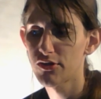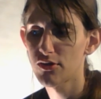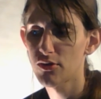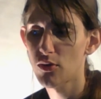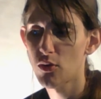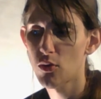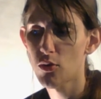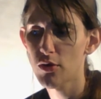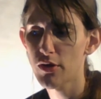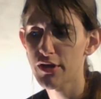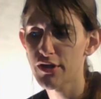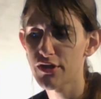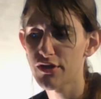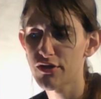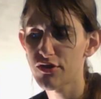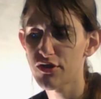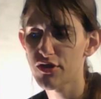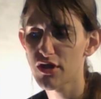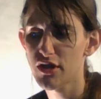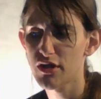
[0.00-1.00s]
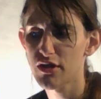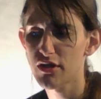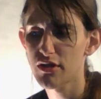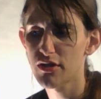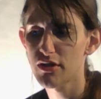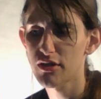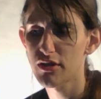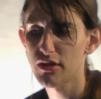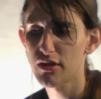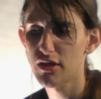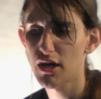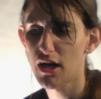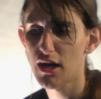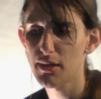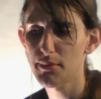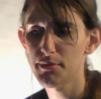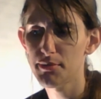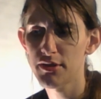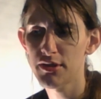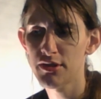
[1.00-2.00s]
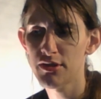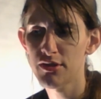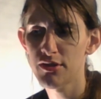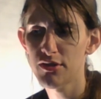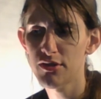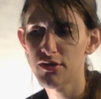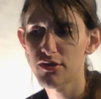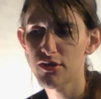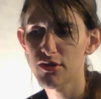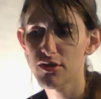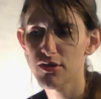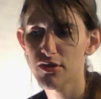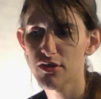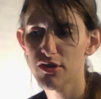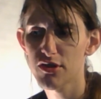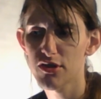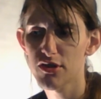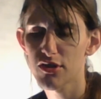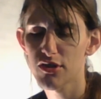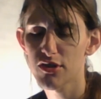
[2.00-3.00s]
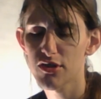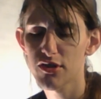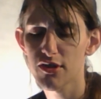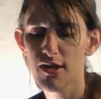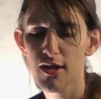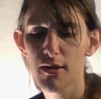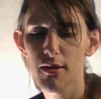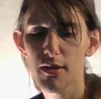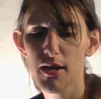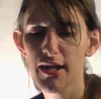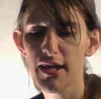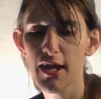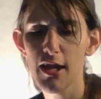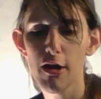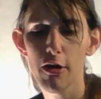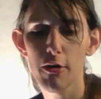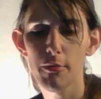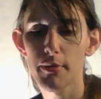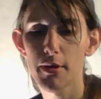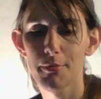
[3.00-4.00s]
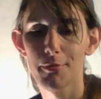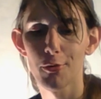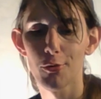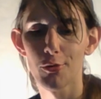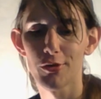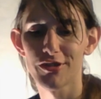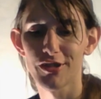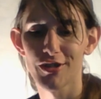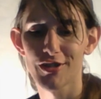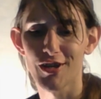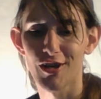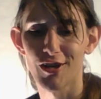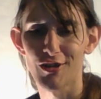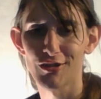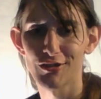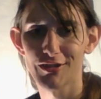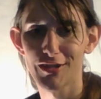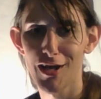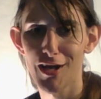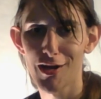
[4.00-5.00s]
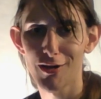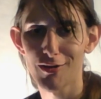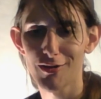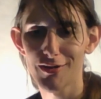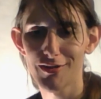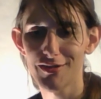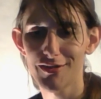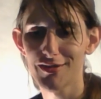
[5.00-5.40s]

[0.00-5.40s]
Orange Goblins or some. I can't remember what they're called now.